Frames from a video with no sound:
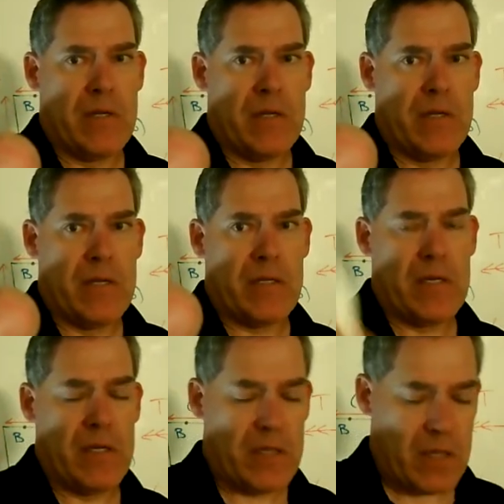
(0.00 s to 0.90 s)
This
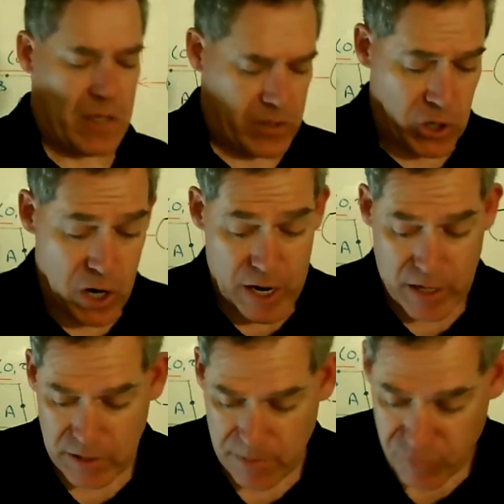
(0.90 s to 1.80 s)
is chalk,
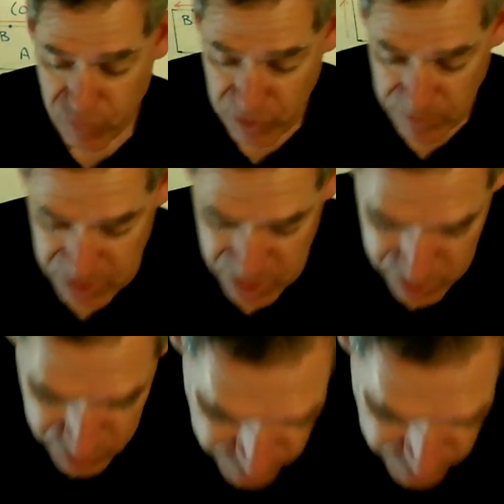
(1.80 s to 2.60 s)
is a brittle material,